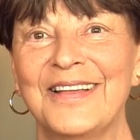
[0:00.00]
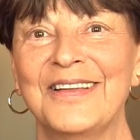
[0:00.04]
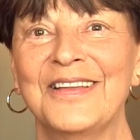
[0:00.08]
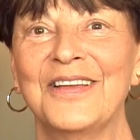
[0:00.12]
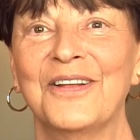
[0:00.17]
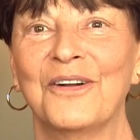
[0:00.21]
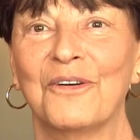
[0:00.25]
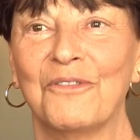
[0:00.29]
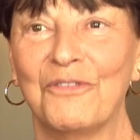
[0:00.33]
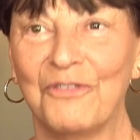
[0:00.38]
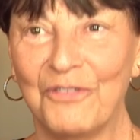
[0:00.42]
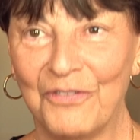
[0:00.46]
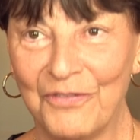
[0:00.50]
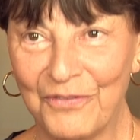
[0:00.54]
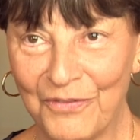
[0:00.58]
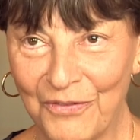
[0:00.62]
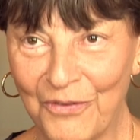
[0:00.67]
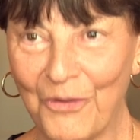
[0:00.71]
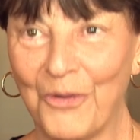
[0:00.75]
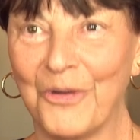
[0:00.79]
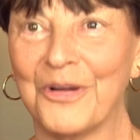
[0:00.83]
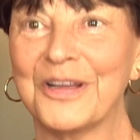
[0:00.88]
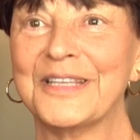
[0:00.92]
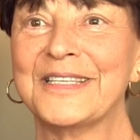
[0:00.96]
you know,
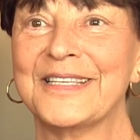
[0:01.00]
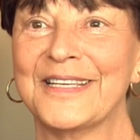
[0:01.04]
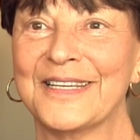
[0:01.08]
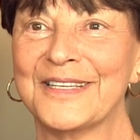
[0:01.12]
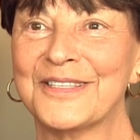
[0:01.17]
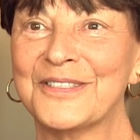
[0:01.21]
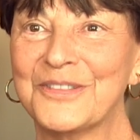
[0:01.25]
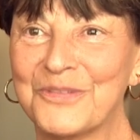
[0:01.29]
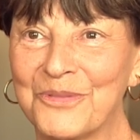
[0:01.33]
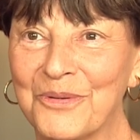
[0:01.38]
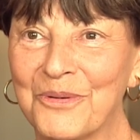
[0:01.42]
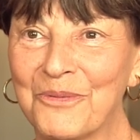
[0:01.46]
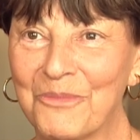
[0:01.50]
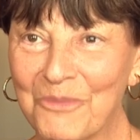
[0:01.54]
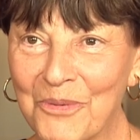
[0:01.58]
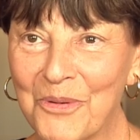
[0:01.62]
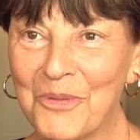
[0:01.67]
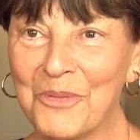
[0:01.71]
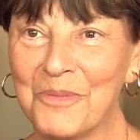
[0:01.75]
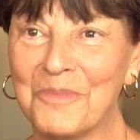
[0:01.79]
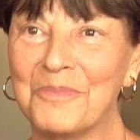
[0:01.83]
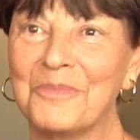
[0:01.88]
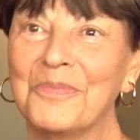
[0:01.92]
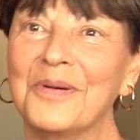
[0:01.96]
four or six to a
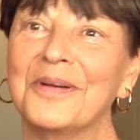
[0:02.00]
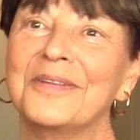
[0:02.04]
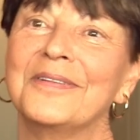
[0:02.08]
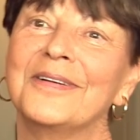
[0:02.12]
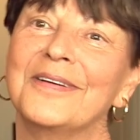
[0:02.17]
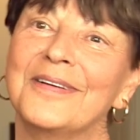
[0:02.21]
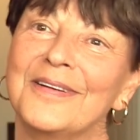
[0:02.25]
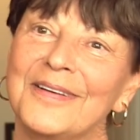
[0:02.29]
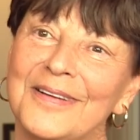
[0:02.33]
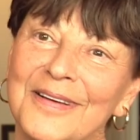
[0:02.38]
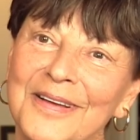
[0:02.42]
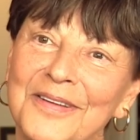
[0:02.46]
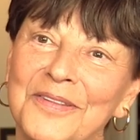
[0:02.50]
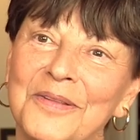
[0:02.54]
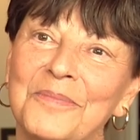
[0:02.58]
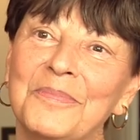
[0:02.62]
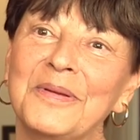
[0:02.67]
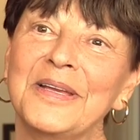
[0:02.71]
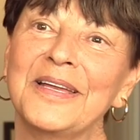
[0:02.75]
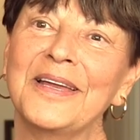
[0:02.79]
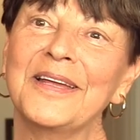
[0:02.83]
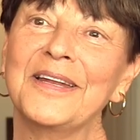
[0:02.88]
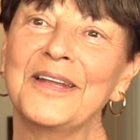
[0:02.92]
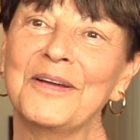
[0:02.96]
room. But in the
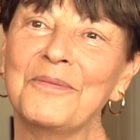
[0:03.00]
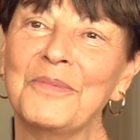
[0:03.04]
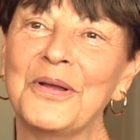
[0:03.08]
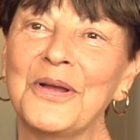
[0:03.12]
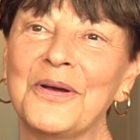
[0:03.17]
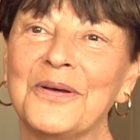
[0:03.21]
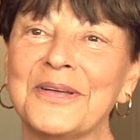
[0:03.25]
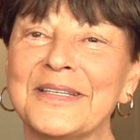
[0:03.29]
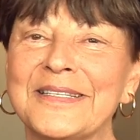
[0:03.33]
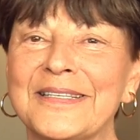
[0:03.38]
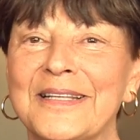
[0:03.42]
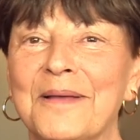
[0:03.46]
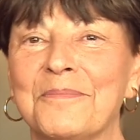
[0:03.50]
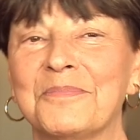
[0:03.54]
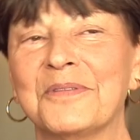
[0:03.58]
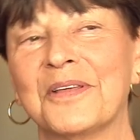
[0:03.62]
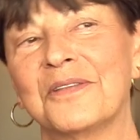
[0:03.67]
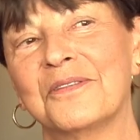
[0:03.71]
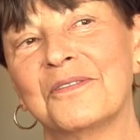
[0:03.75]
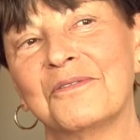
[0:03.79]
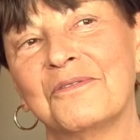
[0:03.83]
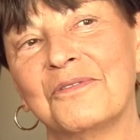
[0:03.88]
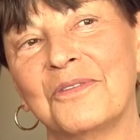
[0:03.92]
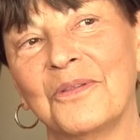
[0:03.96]
beginning, we all slept
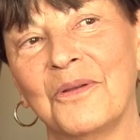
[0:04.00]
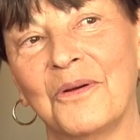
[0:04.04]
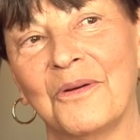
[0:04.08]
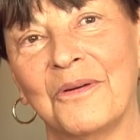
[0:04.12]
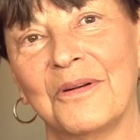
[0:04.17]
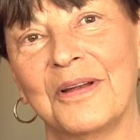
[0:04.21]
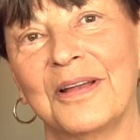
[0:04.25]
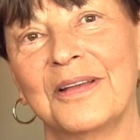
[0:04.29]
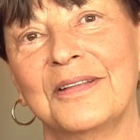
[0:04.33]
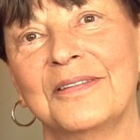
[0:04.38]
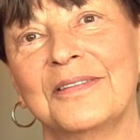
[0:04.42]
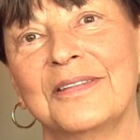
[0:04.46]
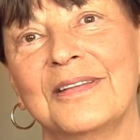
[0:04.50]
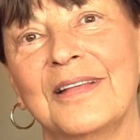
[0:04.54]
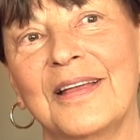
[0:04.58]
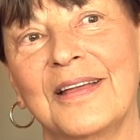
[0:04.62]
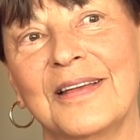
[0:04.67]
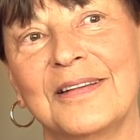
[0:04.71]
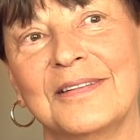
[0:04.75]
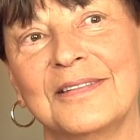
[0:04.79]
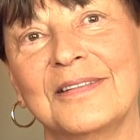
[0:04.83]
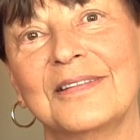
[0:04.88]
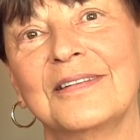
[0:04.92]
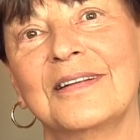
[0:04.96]
on the floor, and
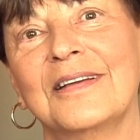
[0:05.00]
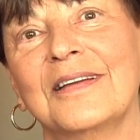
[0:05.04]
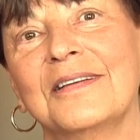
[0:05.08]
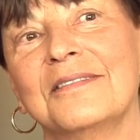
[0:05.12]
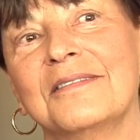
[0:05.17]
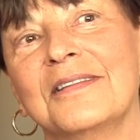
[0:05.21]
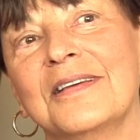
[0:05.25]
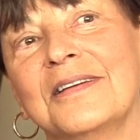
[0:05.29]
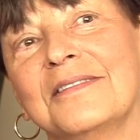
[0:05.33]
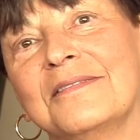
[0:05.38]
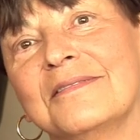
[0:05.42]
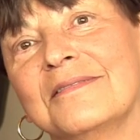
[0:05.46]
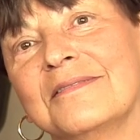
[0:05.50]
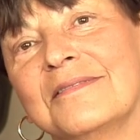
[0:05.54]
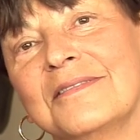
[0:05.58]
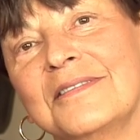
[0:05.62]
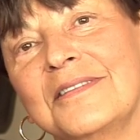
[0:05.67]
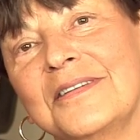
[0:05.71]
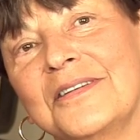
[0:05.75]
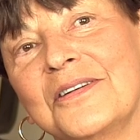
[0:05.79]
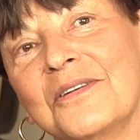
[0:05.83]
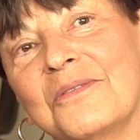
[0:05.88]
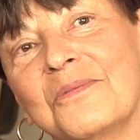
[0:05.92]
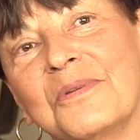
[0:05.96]
and and then
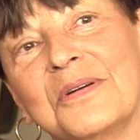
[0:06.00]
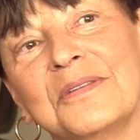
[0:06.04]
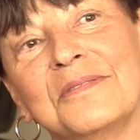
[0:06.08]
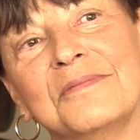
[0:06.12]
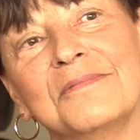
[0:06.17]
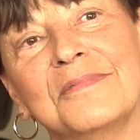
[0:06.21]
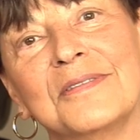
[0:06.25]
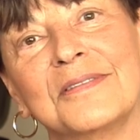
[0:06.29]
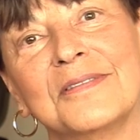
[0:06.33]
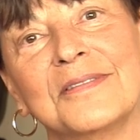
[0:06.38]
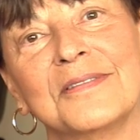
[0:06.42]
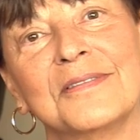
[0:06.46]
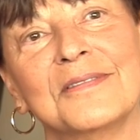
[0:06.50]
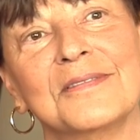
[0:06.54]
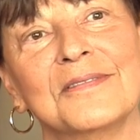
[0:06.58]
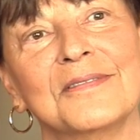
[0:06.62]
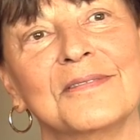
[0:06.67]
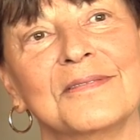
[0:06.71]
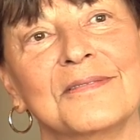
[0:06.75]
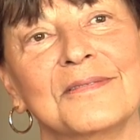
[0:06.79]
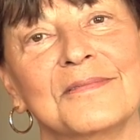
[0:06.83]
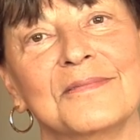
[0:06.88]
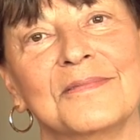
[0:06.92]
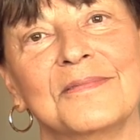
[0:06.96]
you know when
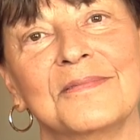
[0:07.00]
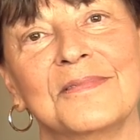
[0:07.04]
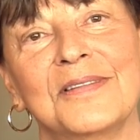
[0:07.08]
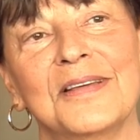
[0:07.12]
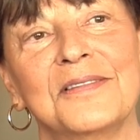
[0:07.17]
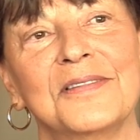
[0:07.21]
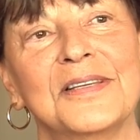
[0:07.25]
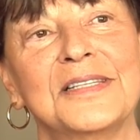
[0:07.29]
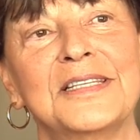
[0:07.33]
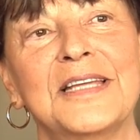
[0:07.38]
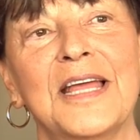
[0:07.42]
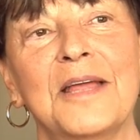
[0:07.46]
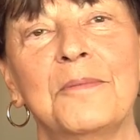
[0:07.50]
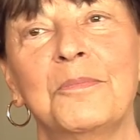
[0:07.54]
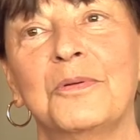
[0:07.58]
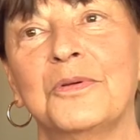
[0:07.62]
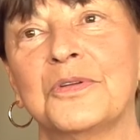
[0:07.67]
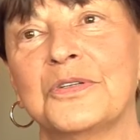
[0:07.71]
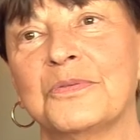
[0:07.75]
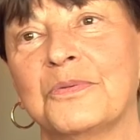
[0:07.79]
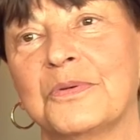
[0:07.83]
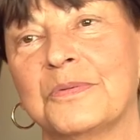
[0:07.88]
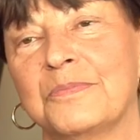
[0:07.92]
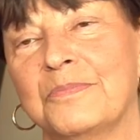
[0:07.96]
then the
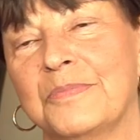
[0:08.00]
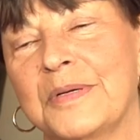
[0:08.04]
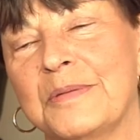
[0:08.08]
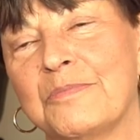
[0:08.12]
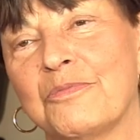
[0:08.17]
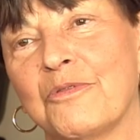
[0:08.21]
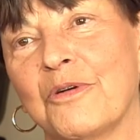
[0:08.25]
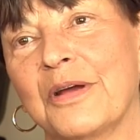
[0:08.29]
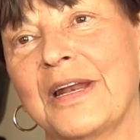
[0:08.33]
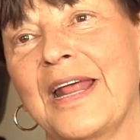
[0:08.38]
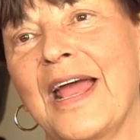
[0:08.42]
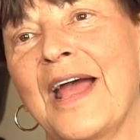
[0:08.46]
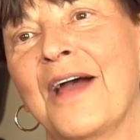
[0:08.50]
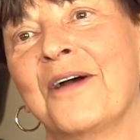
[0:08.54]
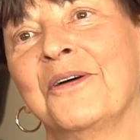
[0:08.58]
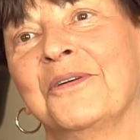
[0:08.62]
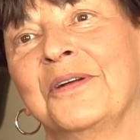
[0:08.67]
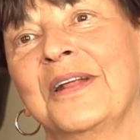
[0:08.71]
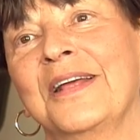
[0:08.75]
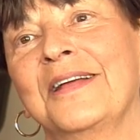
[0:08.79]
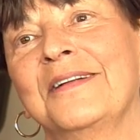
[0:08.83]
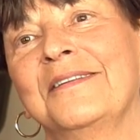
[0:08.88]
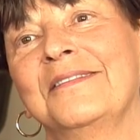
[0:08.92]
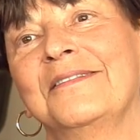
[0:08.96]
tables would be brought
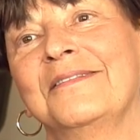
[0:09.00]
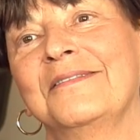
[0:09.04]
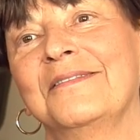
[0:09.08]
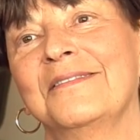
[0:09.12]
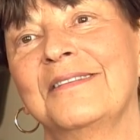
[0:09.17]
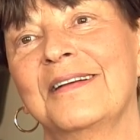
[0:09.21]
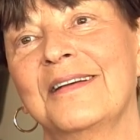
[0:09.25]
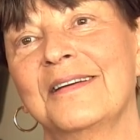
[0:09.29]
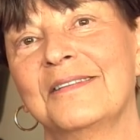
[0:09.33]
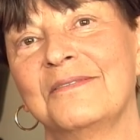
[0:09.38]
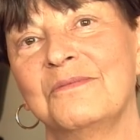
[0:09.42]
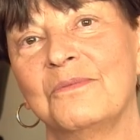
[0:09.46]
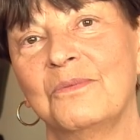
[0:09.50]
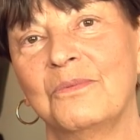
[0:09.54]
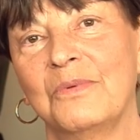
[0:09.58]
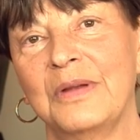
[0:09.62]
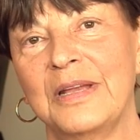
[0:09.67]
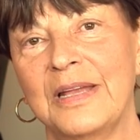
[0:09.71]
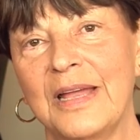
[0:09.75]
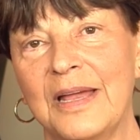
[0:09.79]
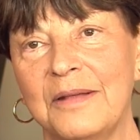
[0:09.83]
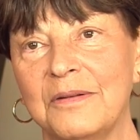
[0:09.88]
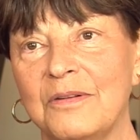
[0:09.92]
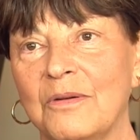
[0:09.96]
out and, and
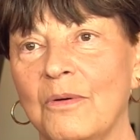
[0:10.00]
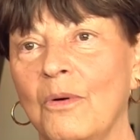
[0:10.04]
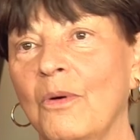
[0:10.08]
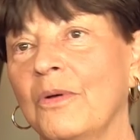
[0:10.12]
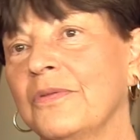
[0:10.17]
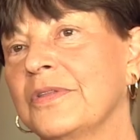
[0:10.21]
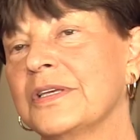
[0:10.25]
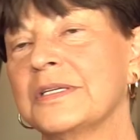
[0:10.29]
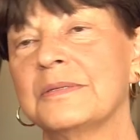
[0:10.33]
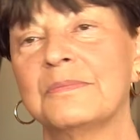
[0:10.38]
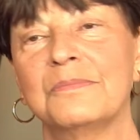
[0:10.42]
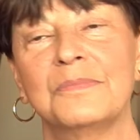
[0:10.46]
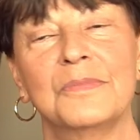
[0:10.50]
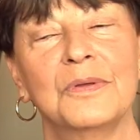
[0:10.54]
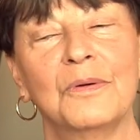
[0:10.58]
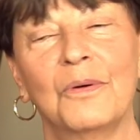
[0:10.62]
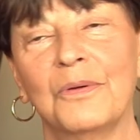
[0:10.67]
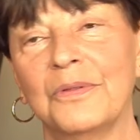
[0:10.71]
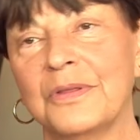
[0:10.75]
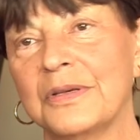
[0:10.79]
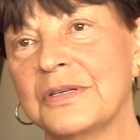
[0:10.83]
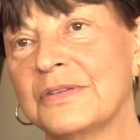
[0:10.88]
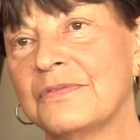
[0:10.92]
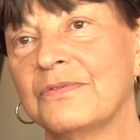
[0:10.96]
we had all this
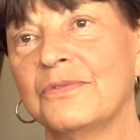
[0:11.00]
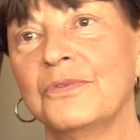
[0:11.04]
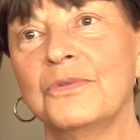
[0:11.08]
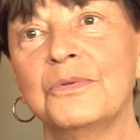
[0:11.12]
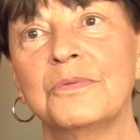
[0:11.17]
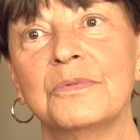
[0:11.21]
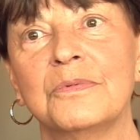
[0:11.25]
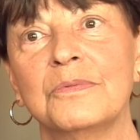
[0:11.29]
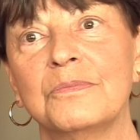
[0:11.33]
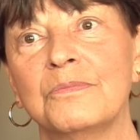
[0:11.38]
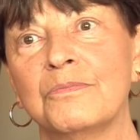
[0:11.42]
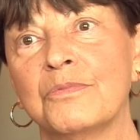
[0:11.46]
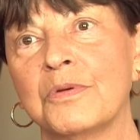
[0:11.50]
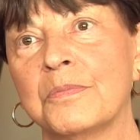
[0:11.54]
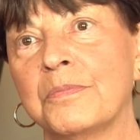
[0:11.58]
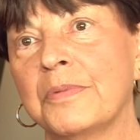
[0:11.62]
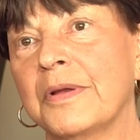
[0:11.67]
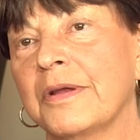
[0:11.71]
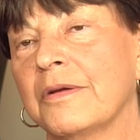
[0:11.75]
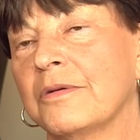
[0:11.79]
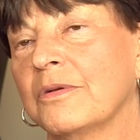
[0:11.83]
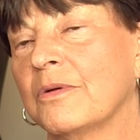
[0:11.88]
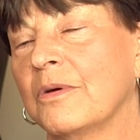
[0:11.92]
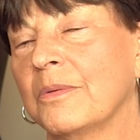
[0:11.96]
all these food
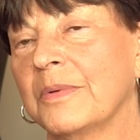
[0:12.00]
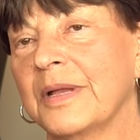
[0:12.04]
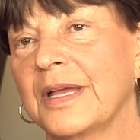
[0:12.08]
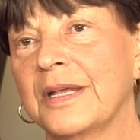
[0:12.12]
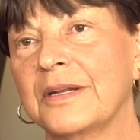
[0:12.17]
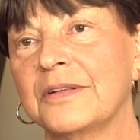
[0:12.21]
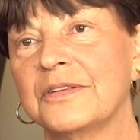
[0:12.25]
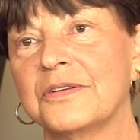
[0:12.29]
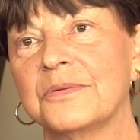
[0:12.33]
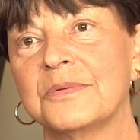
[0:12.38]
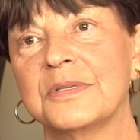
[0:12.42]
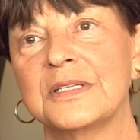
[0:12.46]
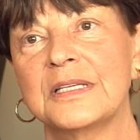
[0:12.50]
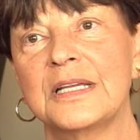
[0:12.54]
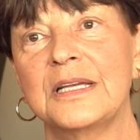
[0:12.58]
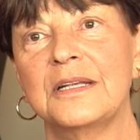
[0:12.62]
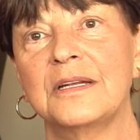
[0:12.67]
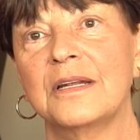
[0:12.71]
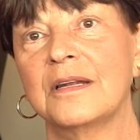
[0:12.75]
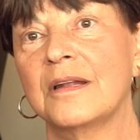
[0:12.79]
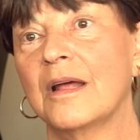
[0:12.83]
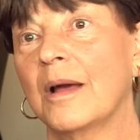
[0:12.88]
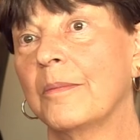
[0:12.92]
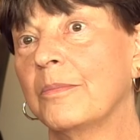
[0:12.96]
prepared all we had to do was
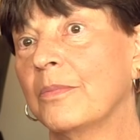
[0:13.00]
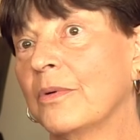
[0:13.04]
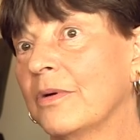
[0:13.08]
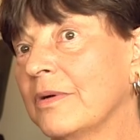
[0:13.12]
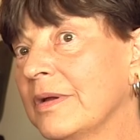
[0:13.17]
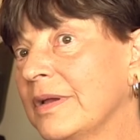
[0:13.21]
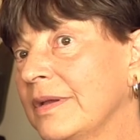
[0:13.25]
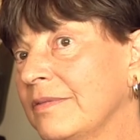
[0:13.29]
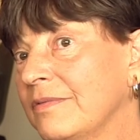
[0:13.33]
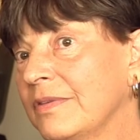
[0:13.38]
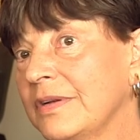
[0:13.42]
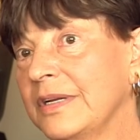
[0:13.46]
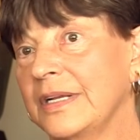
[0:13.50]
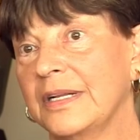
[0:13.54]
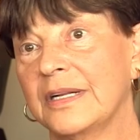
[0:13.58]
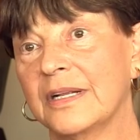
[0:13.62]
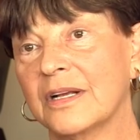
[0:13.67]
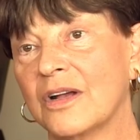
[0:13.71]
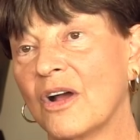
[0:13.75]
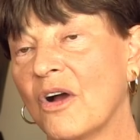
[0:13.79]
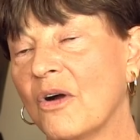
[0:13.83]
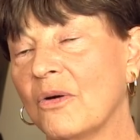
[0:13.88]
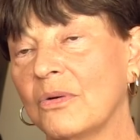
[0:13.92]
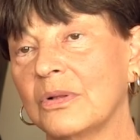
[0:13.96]
heat it up or even eat
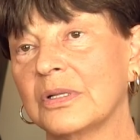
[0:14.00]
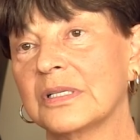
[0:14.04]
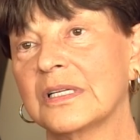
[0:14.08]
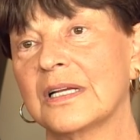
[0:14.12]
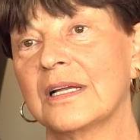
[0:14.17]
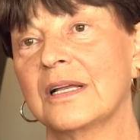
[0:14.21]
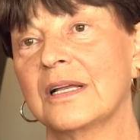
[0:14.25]
it cold